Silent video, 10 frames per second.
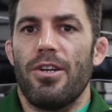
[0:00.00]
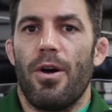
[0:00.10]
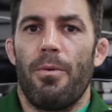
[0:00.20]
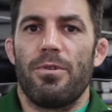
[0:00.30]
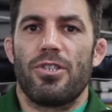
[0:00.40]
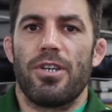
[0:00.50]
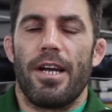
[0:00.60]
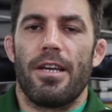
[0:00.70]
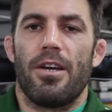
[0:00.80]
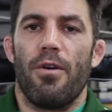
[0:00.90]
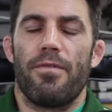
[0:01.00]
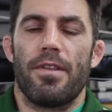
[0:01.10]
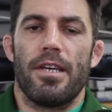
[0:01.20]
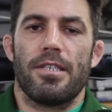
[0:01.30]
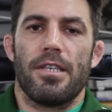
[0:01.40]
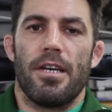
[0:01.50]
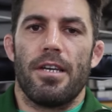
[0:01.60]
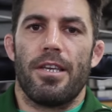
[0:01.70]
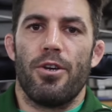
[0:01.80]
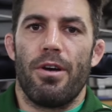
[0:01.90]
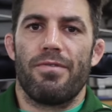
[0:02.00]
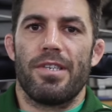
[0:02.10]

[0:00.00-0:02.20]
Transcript: know, I was trying to go for this U F